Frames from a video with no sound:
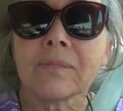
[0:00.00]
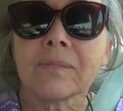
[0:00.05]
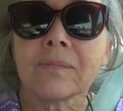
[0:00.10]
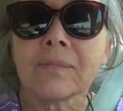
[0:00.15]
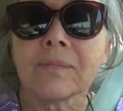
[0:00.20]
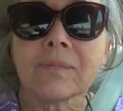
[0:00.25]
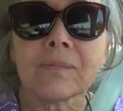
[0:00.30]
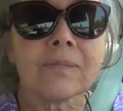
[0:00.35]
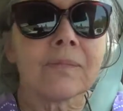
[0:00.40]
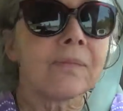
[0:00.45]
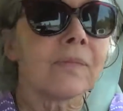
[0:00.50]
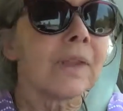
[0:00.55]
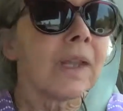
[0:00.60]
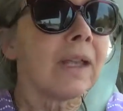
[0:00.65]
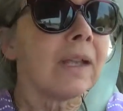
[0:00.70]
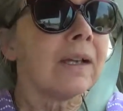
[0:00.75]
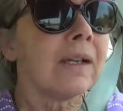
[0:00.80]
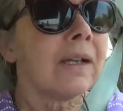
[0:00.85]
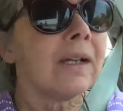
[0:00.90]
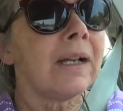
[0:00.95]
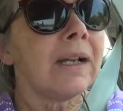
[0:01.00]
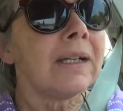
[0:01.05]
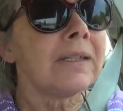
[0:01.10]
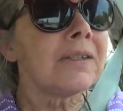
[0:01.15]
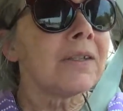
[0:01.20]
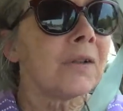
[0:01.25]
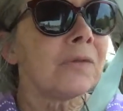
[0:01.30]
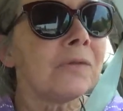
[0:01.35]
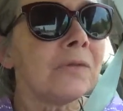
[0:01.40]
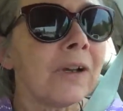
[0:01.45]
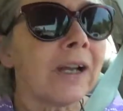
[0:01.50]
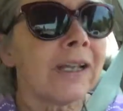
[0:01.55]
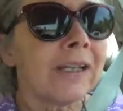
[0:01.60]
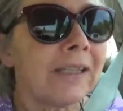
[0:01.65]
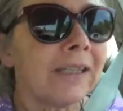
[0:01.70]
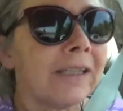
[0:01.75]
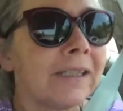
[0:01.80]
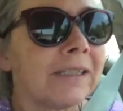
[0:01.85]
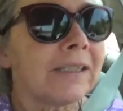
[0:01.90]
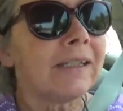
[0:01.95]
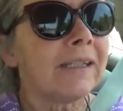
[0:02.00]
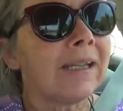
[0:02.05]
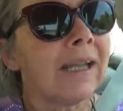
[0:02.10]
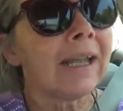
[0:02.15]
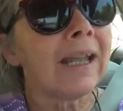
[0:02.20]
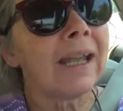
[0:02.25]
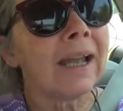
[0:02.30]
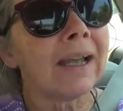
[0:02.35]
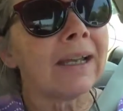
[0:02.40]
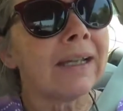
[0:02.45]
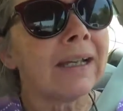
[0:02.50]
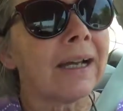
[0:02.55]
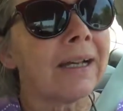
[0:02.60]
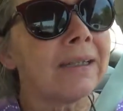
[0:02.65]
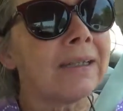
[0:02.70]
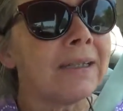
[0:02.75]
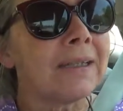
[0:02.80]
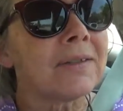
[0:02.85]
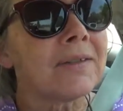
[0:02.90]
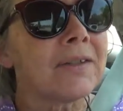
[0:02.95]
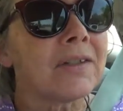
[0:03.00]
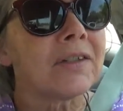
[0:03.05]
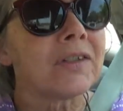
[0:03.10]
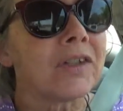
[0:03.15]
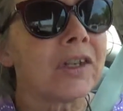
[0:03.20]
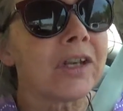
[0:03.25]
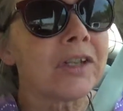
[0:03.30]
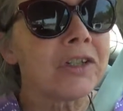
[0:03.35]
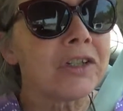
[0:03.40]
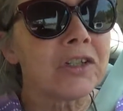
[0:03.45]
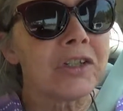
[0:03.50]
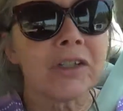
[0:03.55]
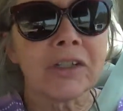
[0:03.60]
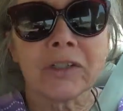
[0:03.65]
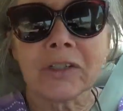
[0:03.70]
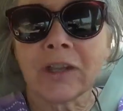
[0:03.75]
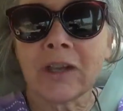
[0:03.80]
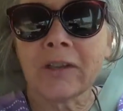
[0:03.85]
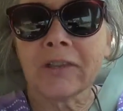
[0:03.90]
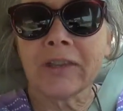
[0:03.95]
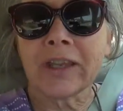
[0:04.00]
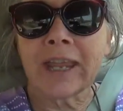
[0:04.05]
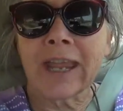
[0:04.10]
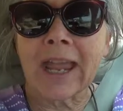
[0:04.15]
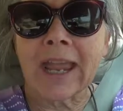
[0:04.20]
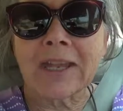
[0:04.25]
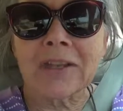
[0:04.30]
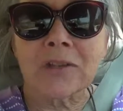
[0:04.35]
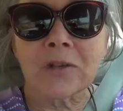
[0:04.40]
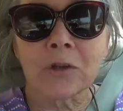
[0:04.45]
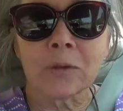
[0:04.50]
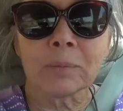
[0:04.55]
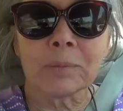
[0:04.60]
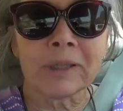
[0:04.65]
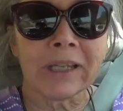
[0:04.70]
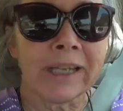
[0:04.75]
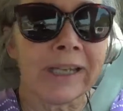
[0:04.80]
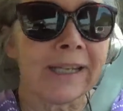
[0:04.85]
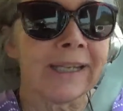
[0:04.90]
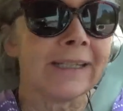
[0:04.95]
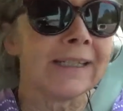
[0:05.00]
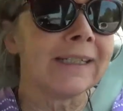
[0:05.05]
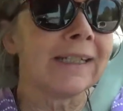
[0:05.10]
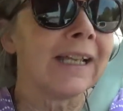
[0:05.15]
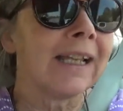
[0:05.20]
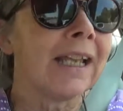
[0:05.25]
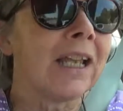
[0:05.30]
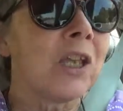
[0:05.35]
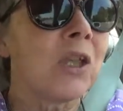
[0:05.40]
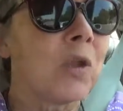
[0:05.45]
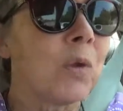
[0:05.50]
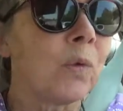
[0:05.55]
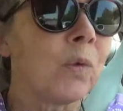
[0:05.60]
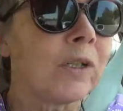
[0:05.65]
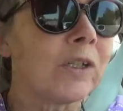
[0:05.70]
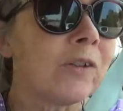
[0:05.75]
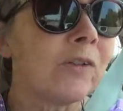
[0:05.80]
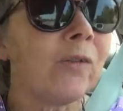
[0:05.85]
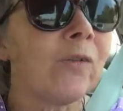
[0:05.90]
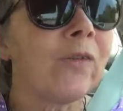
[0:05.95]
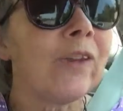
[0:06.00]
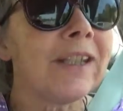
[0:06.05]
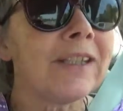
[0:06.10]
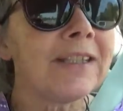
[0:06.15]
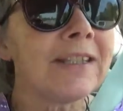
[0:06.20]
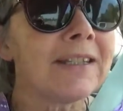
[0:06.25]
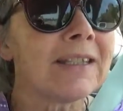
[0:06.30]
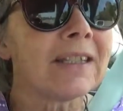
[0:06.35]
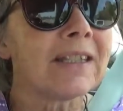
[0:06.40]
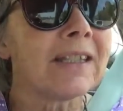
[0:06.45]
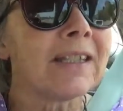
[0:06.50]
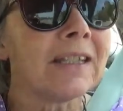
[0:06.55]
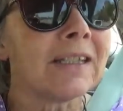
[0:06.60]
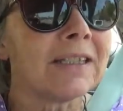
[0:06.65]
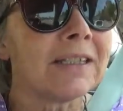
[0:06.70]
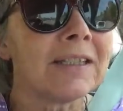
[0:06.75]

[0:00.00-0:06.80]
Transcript: And so finally today I got this suggestion on the astral plane, which fits the